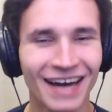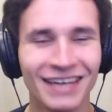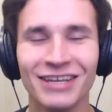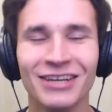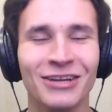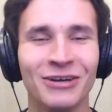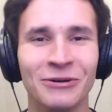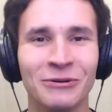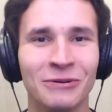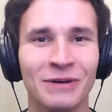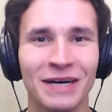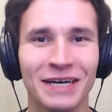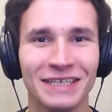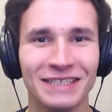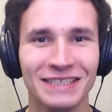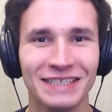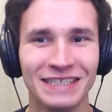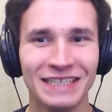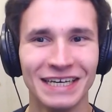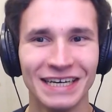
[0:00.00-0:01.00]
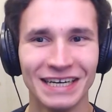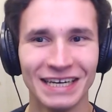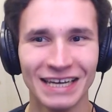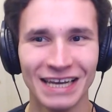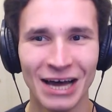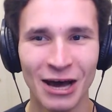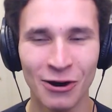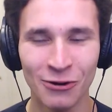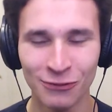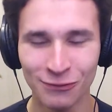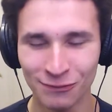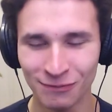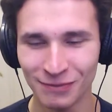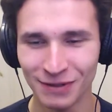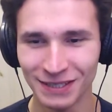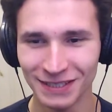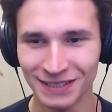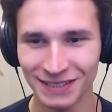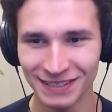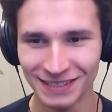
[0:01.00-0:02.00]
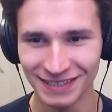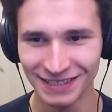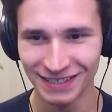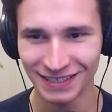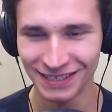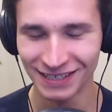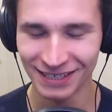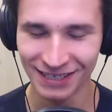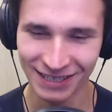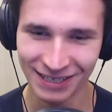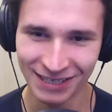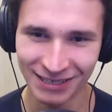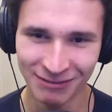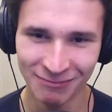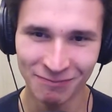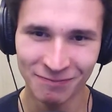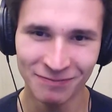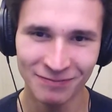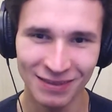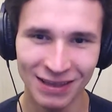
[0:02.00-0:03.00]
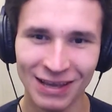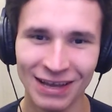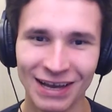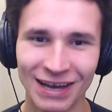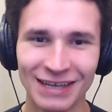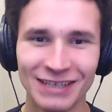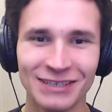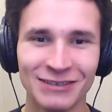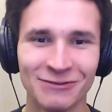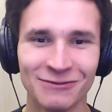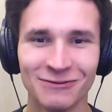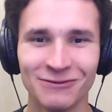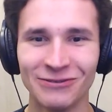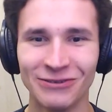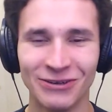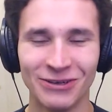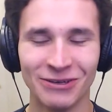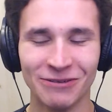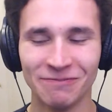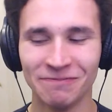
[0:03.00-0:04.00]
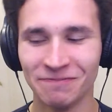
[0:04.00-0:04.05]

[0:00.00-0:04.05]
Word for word: don't know why did I laugh, but uh, kind of uh,